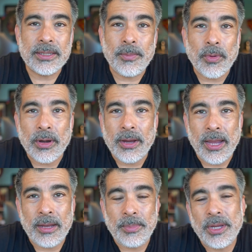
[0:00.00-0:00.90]
somewhere
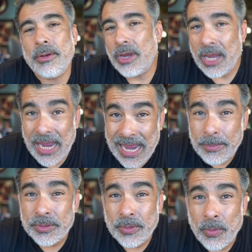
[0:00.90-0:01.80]
and being
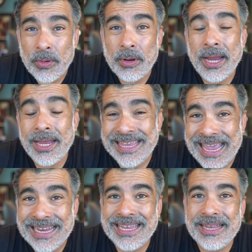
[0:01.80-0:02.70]
able to order and
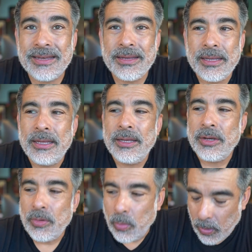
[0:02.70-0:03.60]
getting it
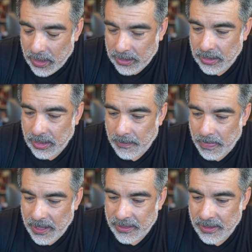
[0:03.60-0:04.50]
quickly.
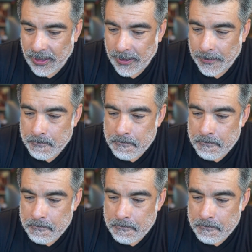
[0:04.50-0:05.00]
I think